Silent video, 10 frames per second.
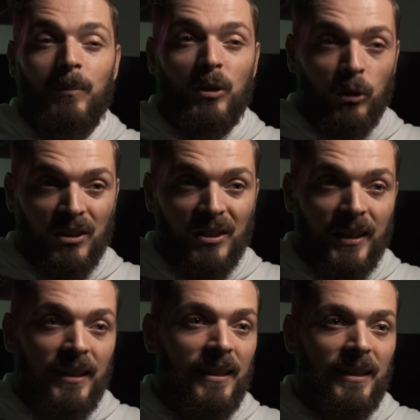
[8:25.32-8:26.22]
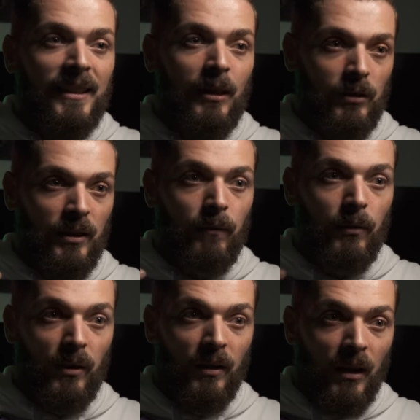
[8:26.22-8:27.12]
your skin details and
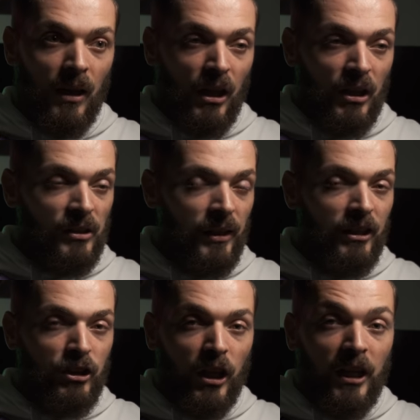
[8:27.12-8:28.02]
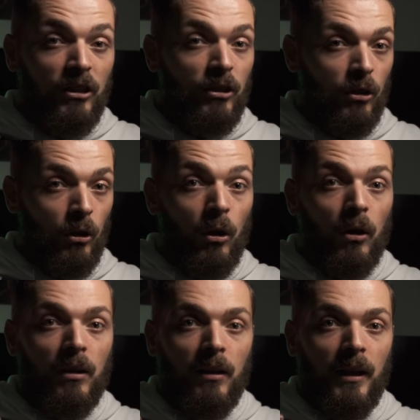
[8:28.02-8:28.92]
everything, it changes a
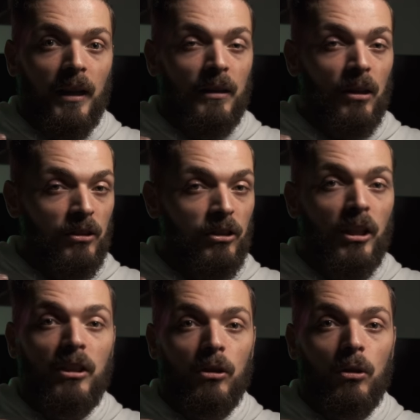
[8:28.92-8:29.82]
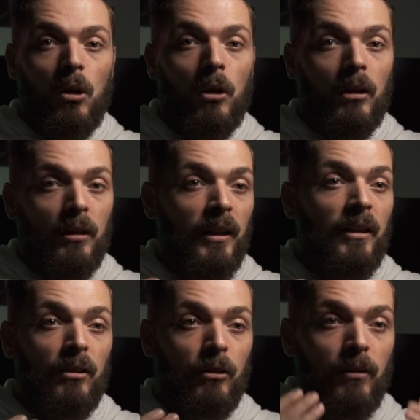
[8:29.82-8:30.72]
lot. It does change a lot,
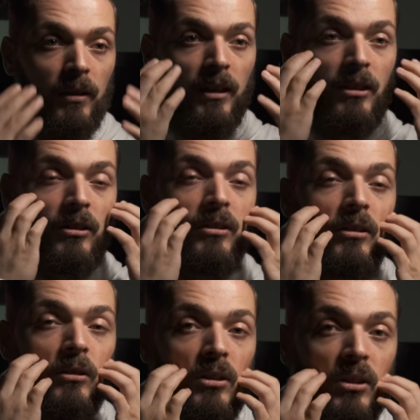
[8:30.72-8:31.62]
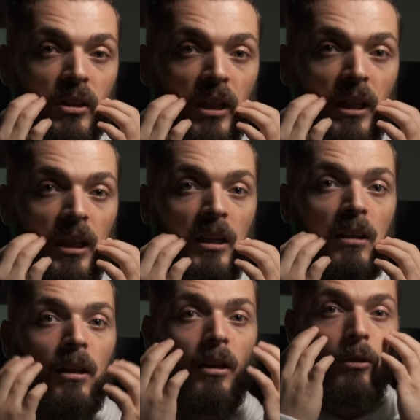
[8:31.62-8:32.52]
like the gradations in your
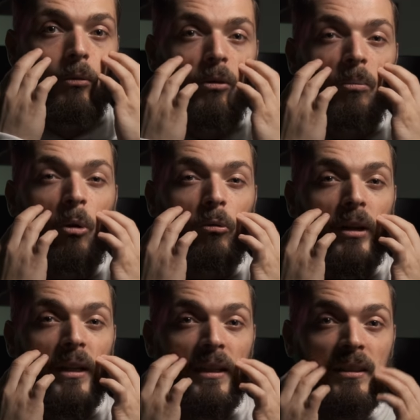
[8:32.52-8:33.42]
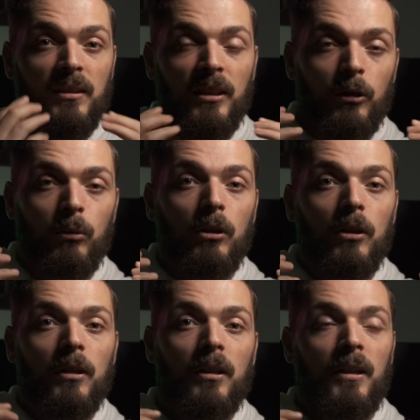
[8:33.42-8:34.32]
skin, the more realistic you
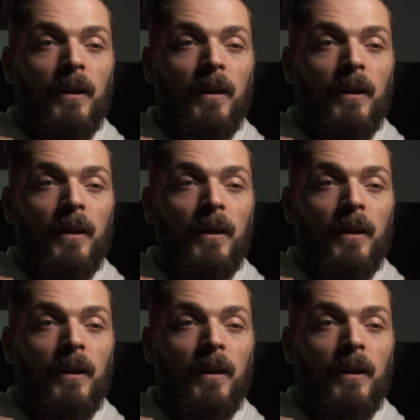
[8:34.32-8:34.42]
look,